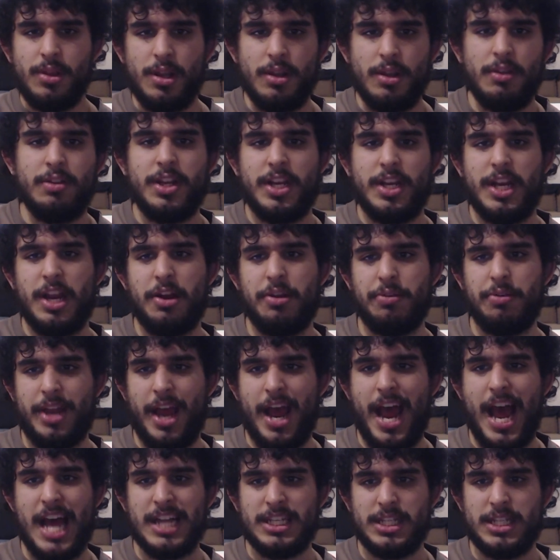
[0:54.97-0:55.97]
there
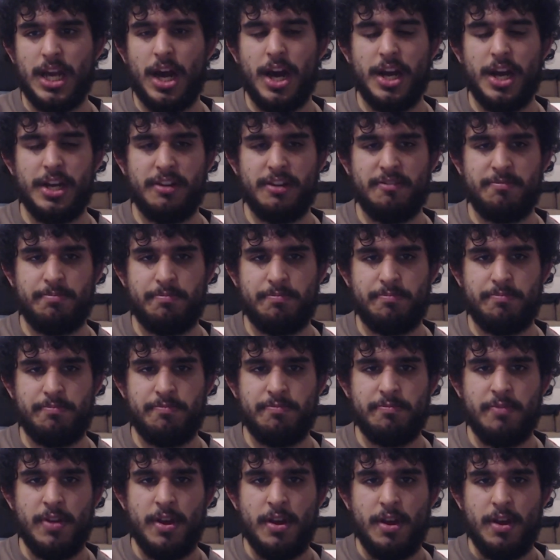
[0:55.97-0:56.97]
has kind of
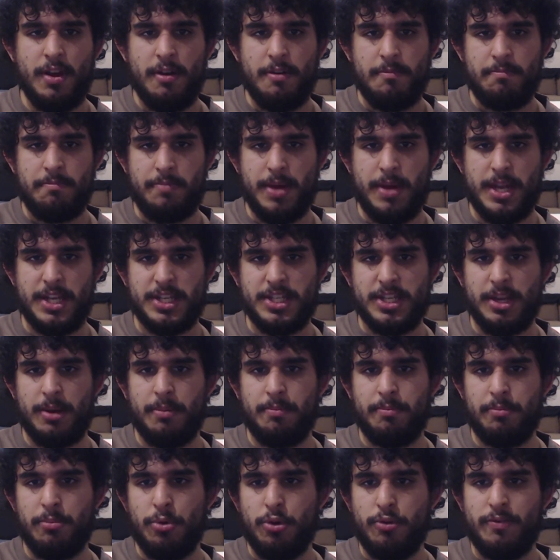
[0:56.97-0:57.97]
been
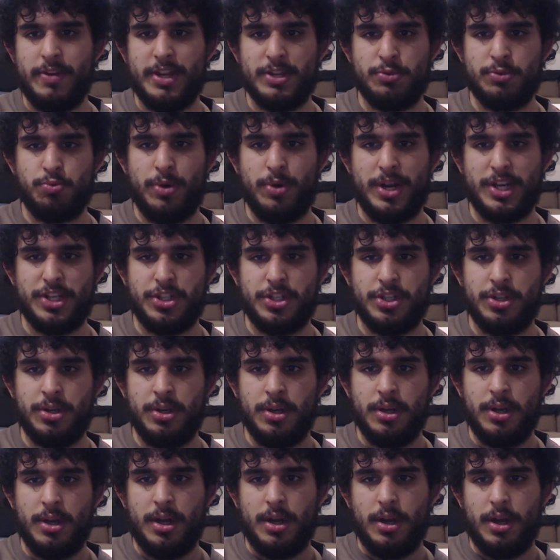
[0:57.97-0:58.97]
some movies which
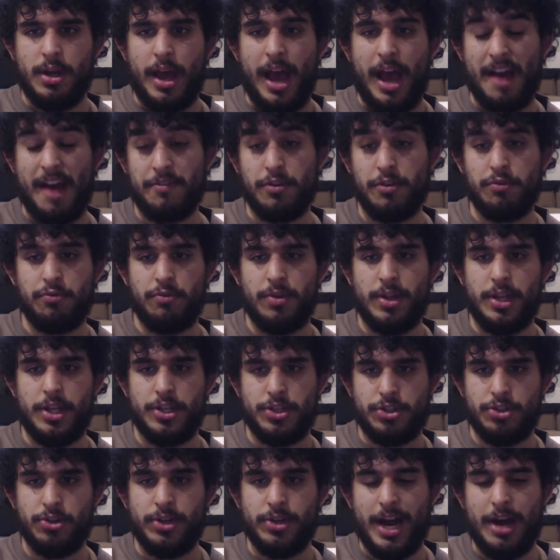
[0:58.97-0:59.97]
haven't really
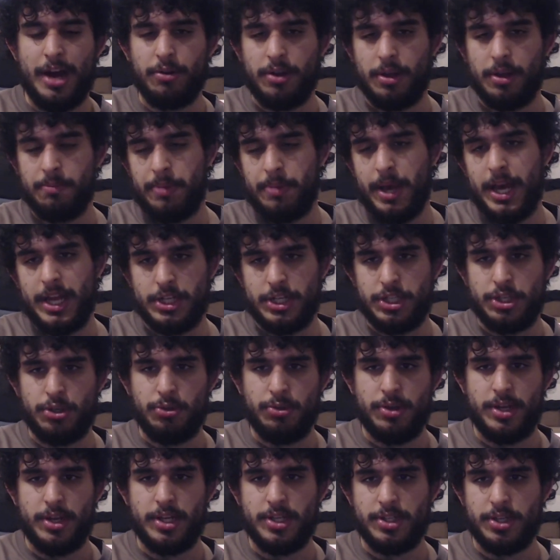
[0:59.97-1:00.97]
stood out compared to
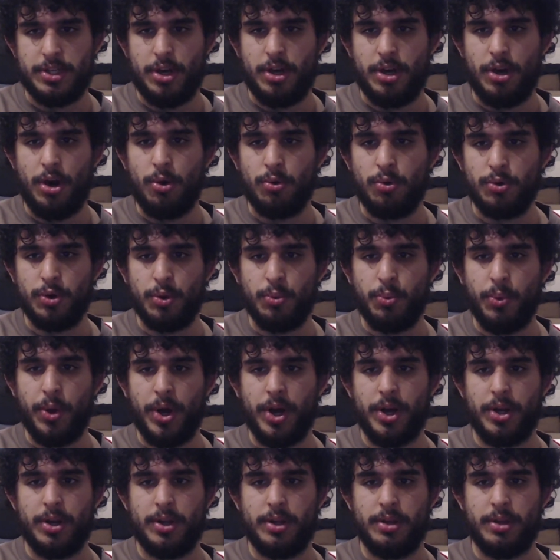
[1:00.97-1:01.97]
his older
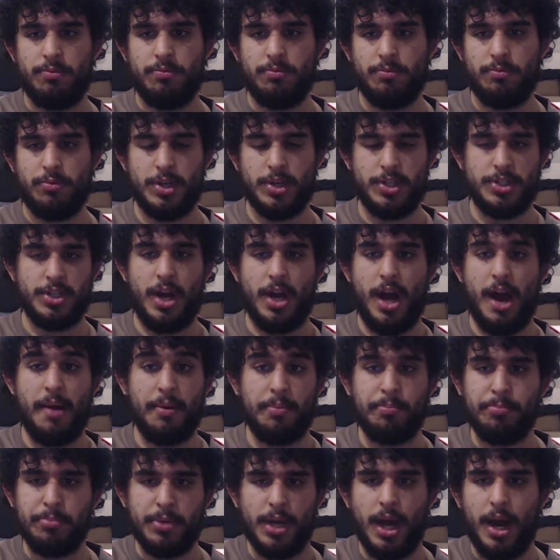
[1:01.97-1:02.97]
work, which
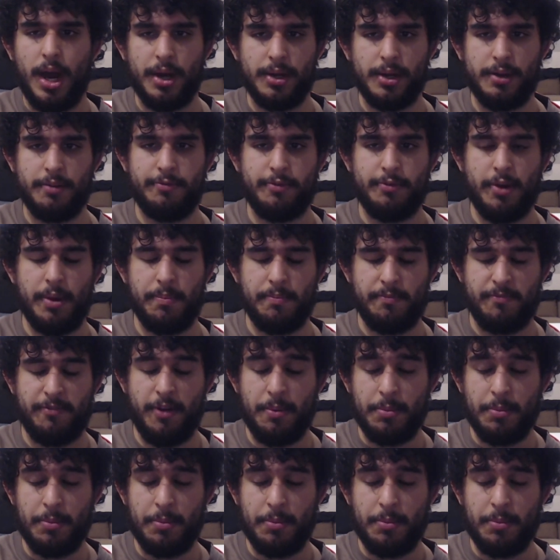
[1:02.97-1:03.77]
I'm kind of funnily